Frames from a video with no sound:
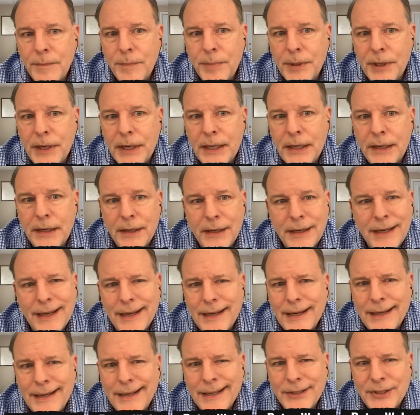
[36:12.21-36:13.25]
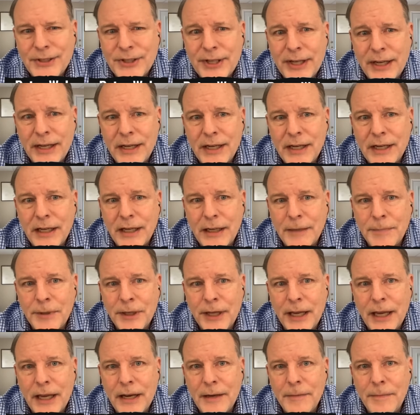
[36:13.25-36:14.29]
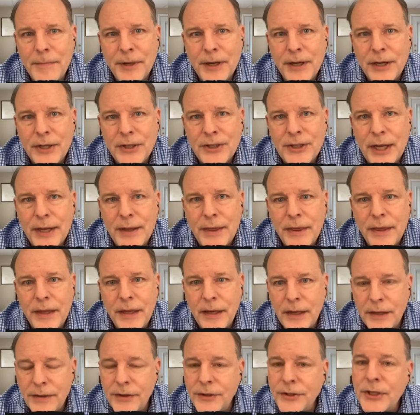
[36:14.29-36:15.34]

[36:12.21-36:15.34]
but again, it gets complicated because I think